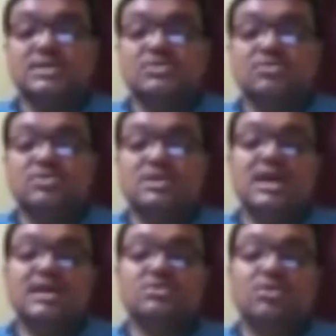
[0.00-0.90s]
So he
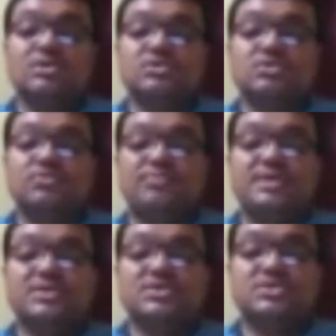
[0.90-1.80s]
has also
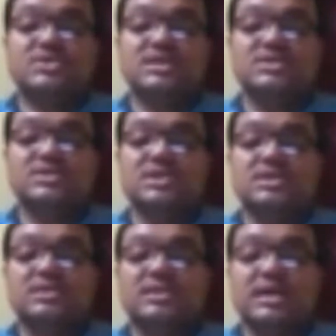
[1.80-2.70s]
fished since
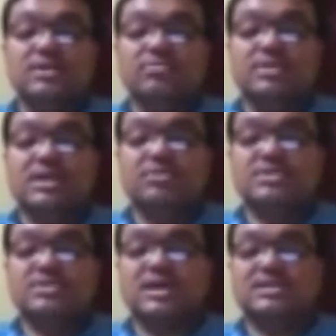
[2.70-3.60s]
then without
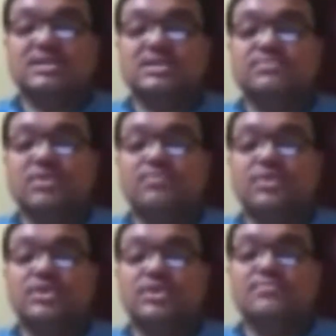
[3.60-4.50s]
success for
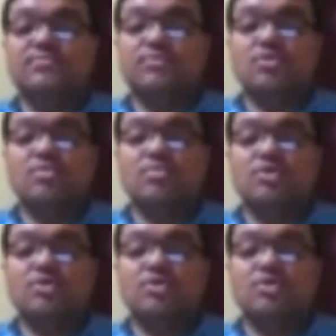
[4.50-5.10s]
44 more